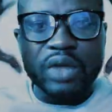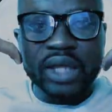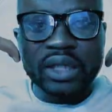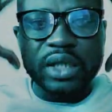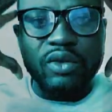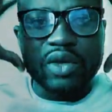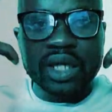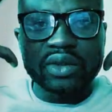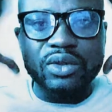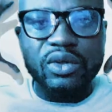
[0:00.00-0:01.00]
didn't know how
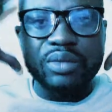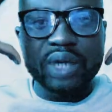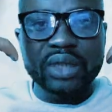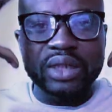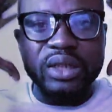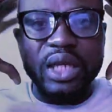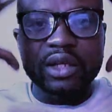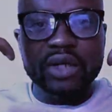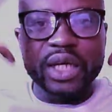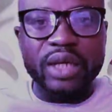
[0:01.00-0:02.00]
to go about this, how
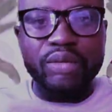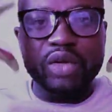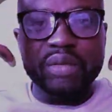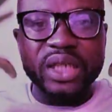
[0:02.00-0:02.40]
I can blow my